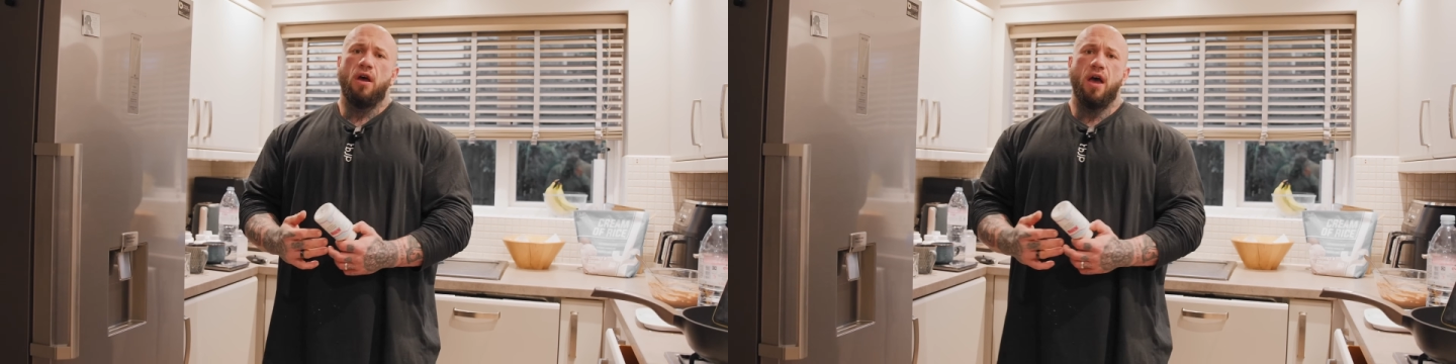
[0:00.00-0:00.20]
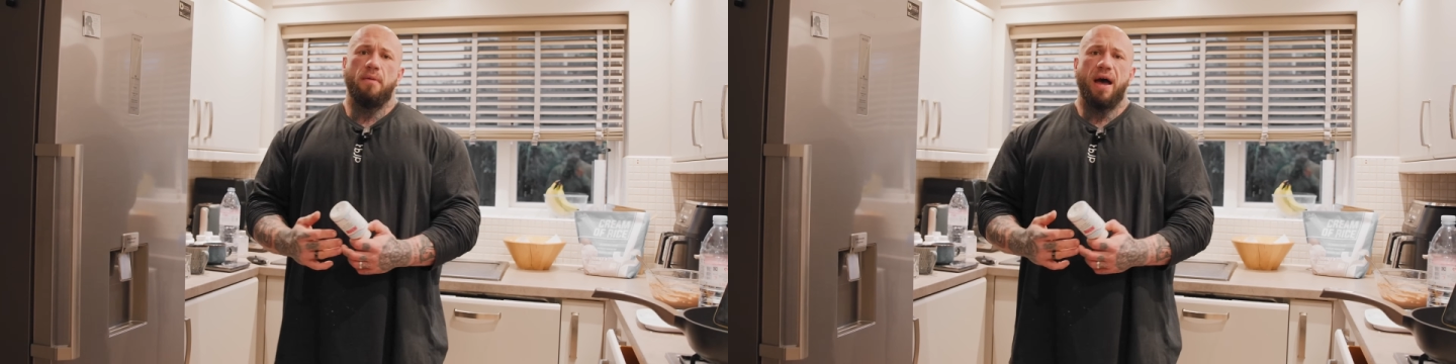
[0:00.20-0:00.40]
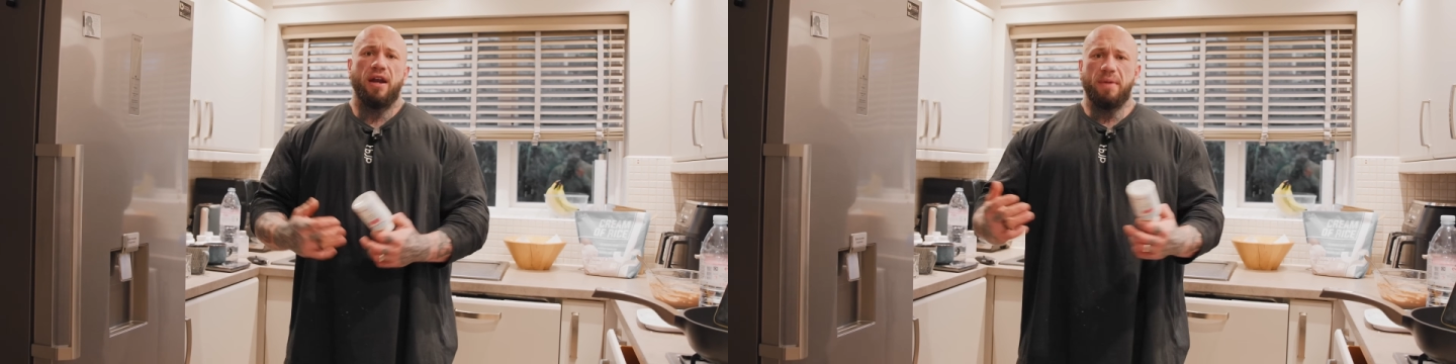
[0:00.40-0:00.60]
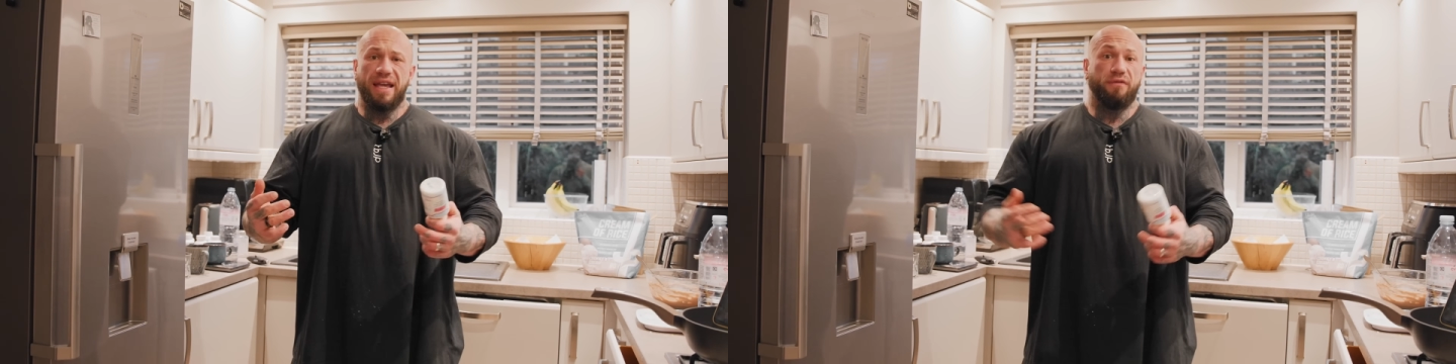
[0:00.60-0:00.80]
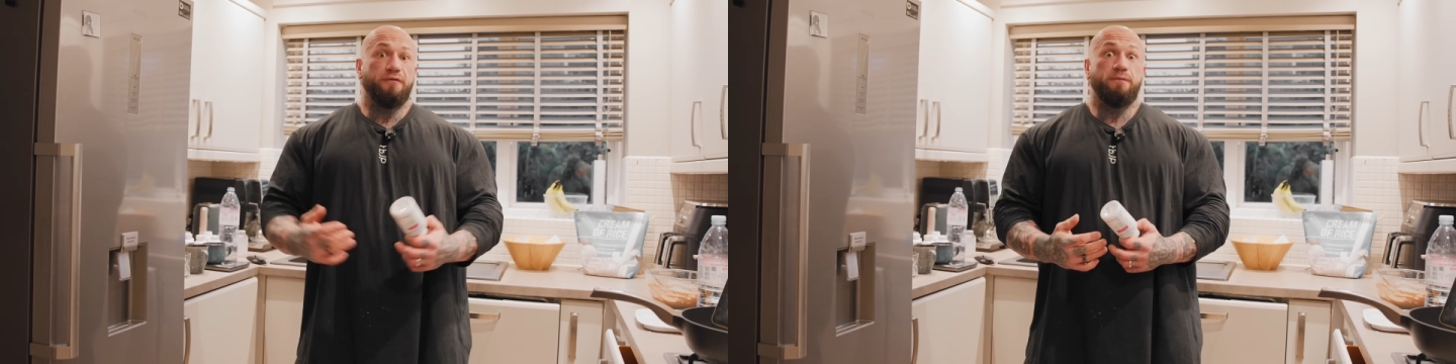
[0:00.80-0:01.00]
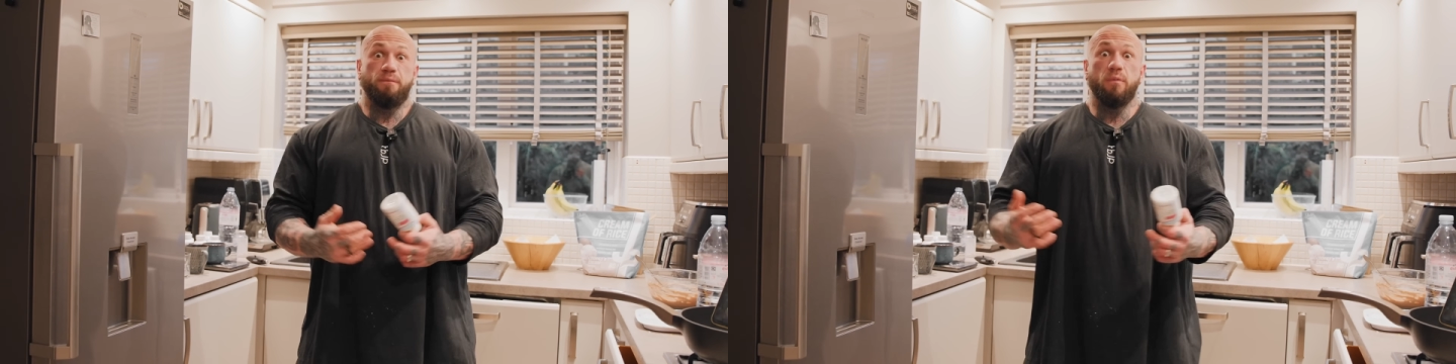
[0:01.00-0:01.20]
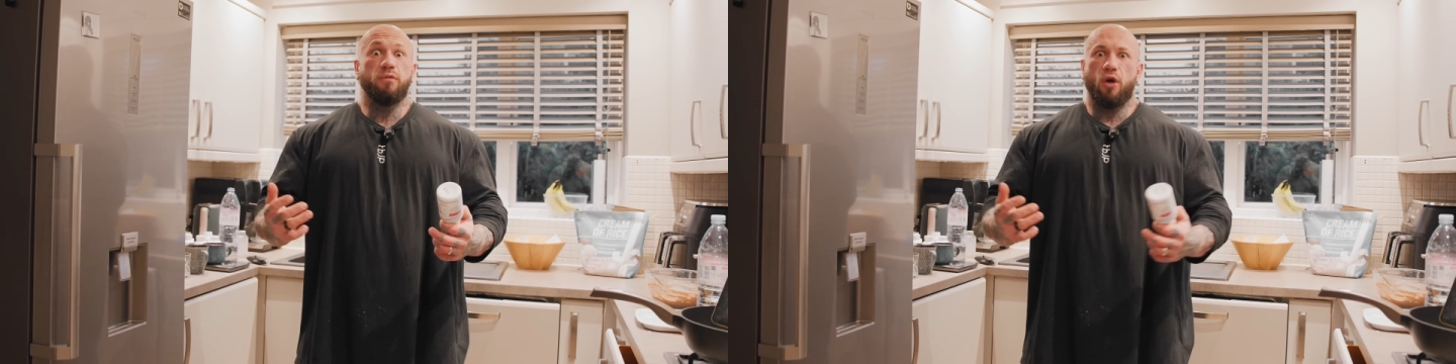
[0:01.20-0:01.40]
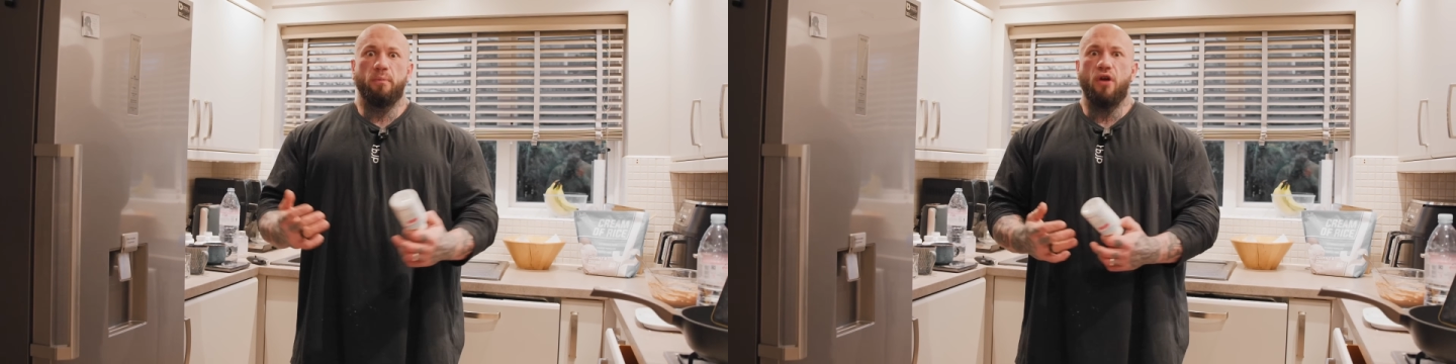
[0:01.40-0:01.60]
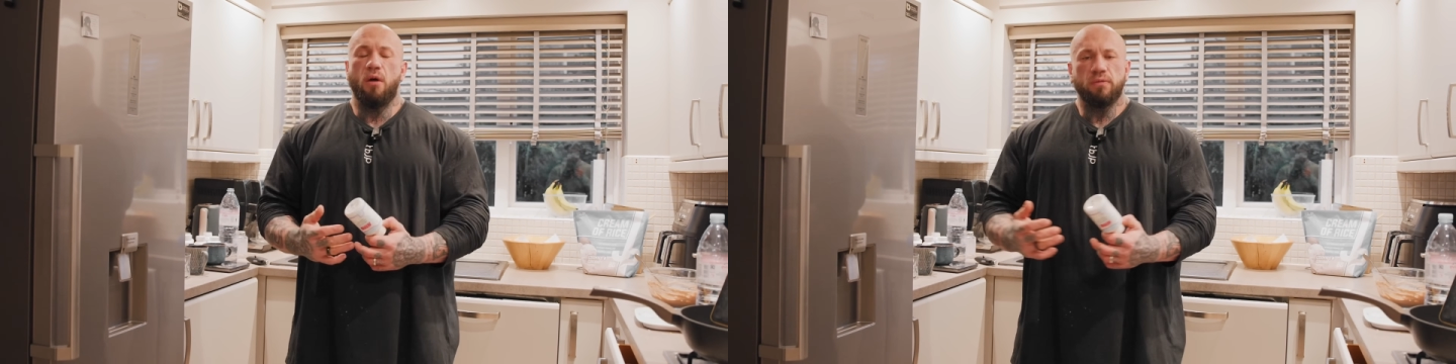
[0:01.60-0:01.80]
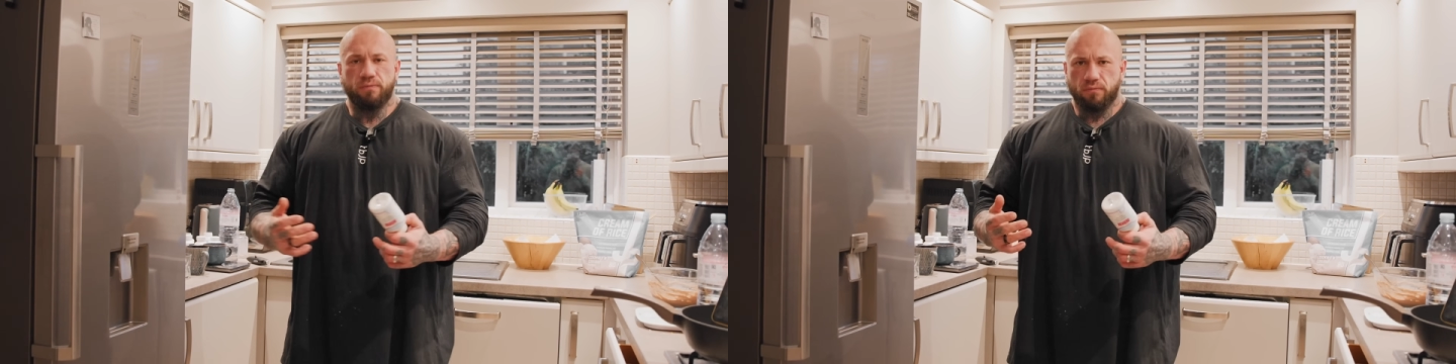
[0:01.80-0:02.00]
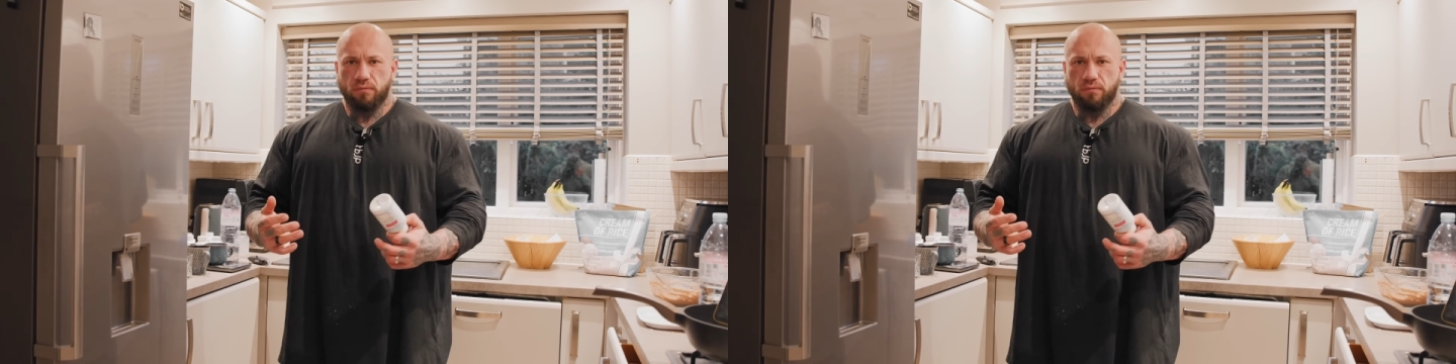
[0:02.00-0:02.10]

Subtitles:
and Omega Pro,